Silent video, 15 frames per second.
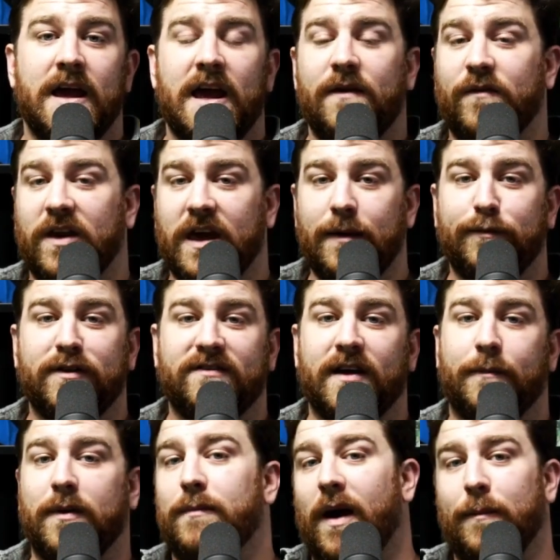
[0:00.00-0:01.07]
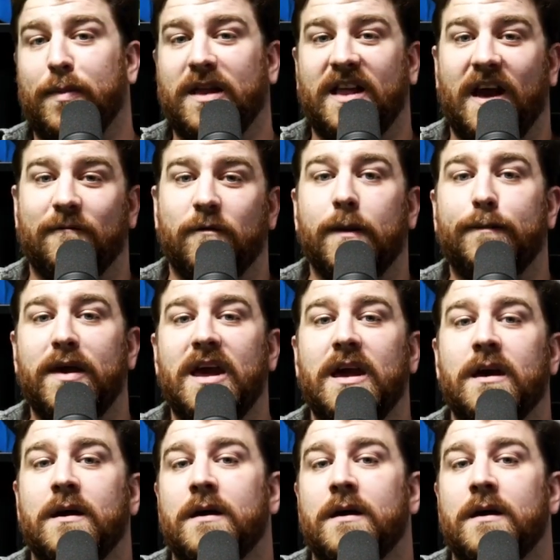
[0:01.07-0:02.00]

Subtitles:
If he keeps this up, he might be the MVP.